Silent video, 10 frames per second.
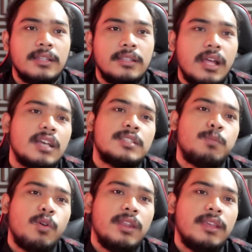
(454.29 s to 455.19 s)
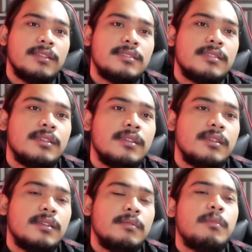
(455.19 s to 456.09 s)
The last point is
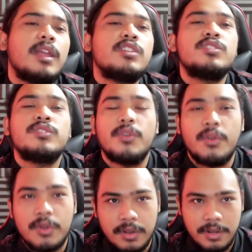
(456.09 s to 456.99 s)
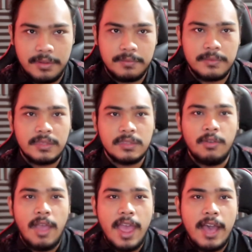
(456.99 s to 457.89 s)
make sure
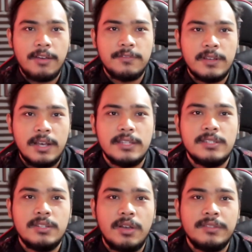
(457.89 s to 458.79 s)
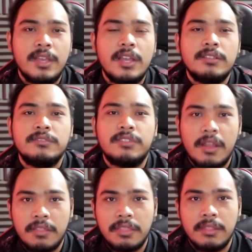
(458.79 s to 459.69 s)
to have a
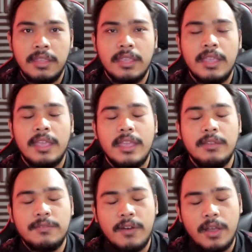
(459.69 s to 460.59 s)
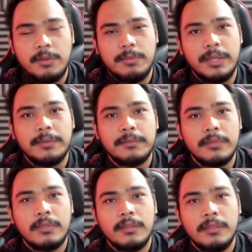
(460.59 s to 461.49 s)
non-threatening environment.
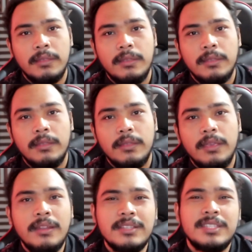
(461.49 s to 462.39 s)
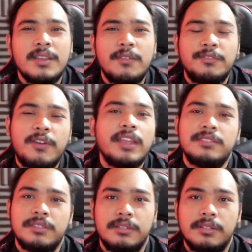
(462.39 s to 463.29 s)
It is
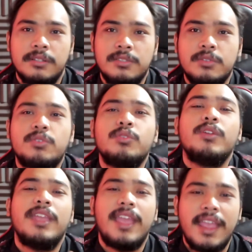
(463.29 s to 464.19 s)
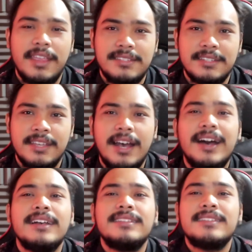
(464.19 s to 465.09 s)
vital to create
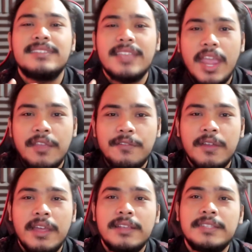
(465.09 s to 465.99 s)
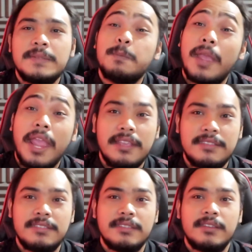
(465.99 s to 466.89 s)
a safe
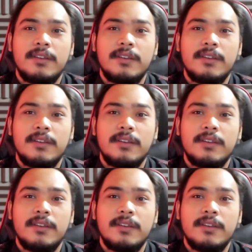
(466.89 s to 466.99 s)
space